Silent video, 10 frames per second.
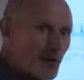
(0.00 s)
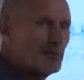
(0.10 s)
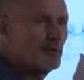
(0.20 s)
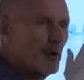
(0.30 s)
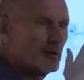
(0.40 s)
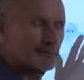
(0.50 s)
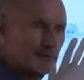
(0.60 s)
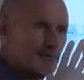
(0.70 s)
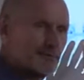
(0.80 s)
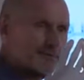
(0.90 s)
open
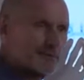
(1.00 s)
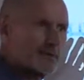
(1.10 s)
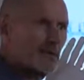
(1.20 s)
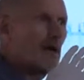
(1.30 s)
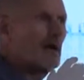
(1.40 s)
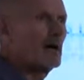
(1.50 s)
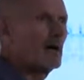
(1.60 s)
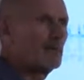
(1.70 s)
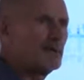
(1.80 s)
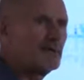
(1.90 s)
oceans
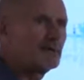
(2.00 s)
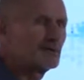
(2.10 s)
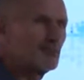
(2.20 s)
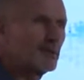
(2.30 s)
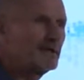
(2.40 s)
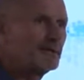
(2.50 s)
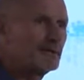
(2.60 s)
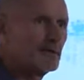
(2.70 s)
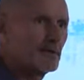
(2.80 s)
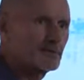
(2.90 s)
are being depleted
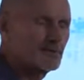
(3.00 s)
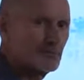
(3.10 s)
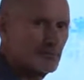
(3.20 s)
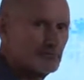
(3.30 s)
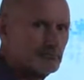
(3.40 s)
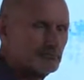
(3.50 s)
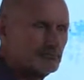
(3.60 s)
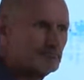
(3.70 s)
in oxygen.